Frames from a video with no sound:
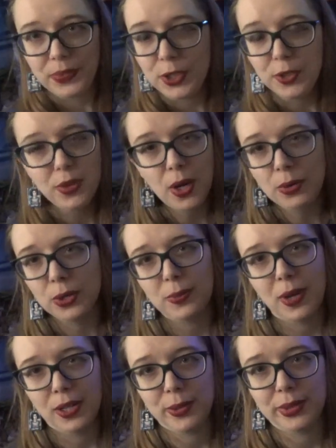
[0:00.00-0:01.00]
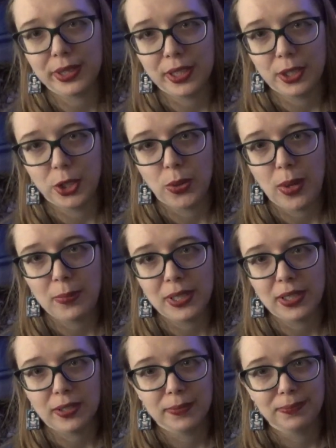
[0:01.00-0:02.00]
You know Dumas was going to show up
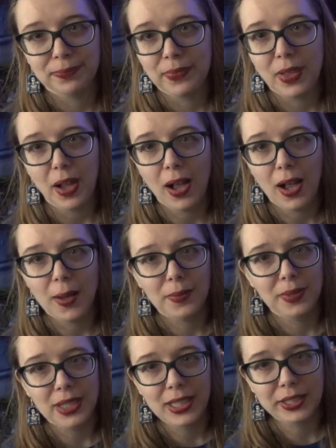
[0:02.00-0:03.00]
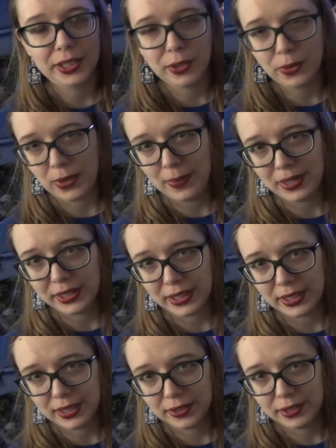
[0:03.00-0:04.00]
here. It's The Three
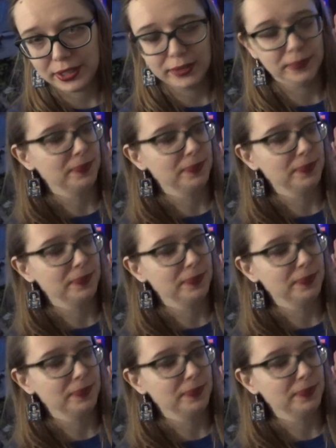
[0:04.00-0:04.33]
Musketeers.